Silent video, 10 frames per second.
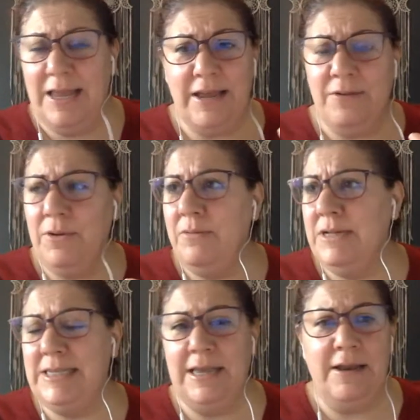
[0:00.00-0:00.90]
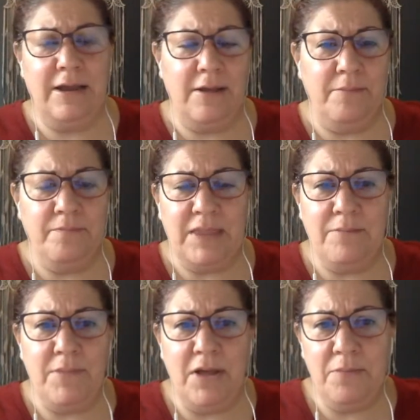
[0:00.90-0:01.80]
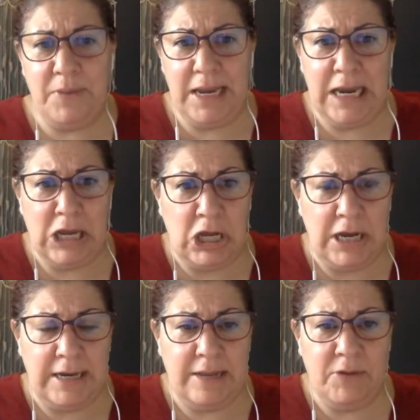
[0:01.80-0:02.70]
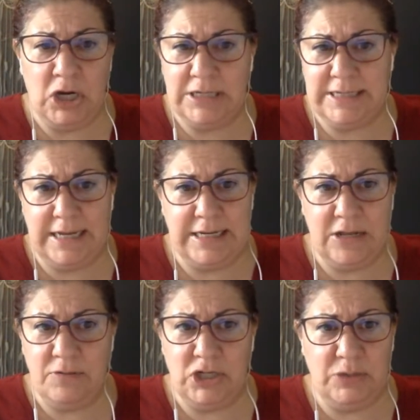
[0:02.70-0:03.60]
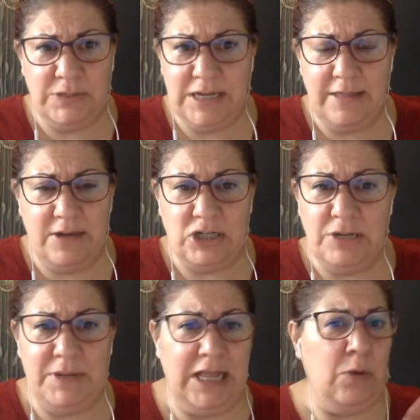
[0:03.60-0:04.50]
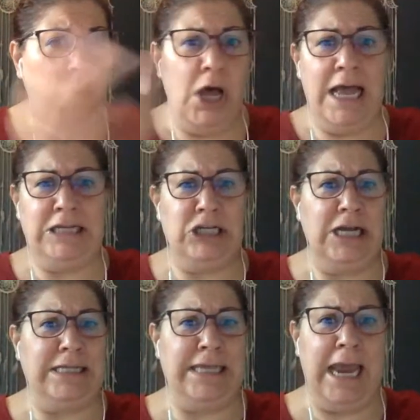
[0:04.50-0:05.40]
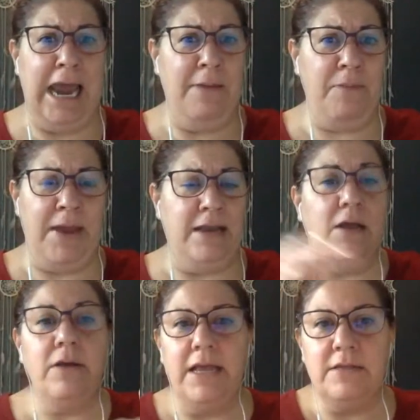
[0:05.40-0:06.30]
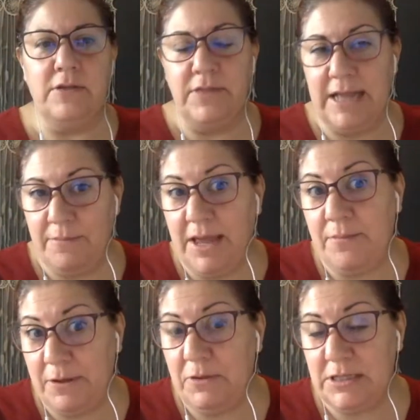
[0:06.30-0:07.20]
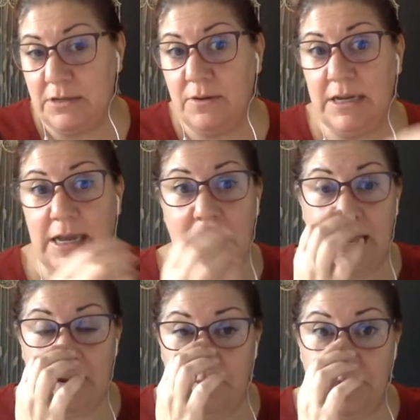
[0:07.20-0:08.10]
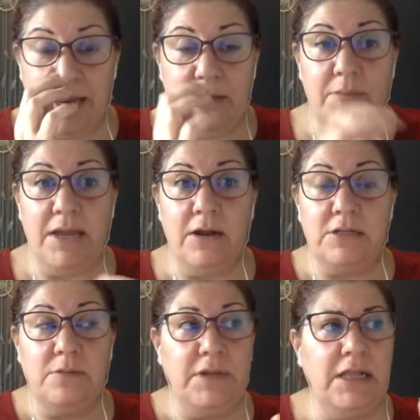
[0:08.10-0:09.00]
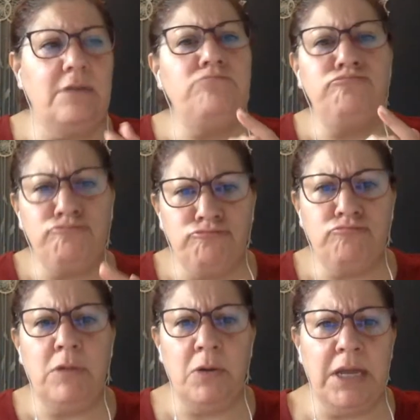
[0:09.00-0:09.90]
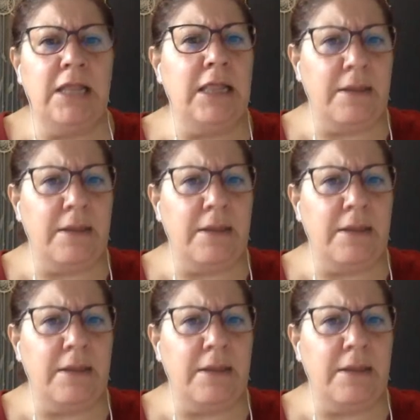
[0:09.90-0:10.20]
Like, what was it? Mel B on America's Got Talent, when she was on there, she'd be like, "What just happened?" Okay, so that might be what's going on, but it might also be like, okay,